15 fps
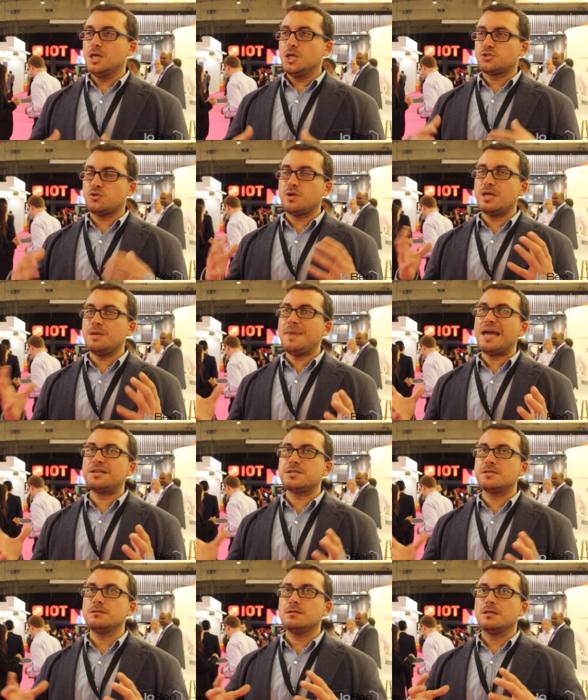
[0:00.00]
So
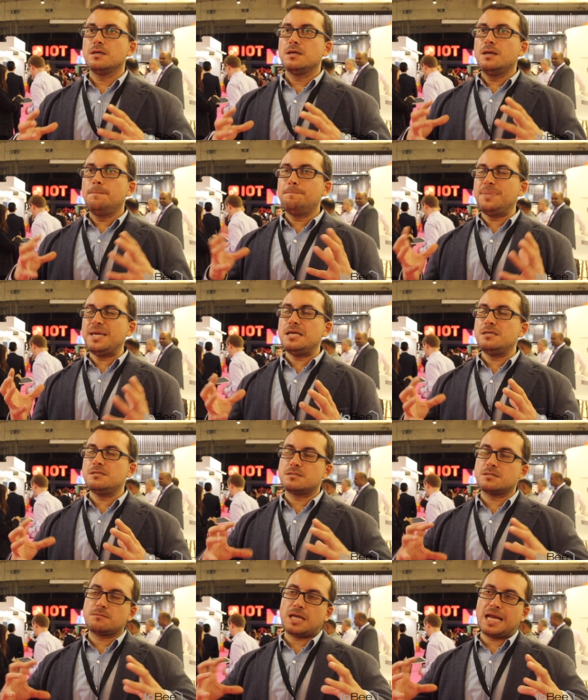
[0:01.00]
imagine
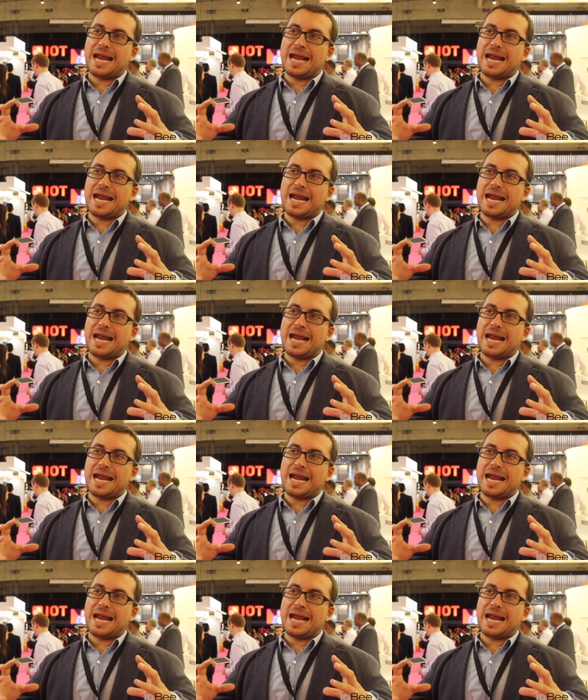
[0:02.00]
bees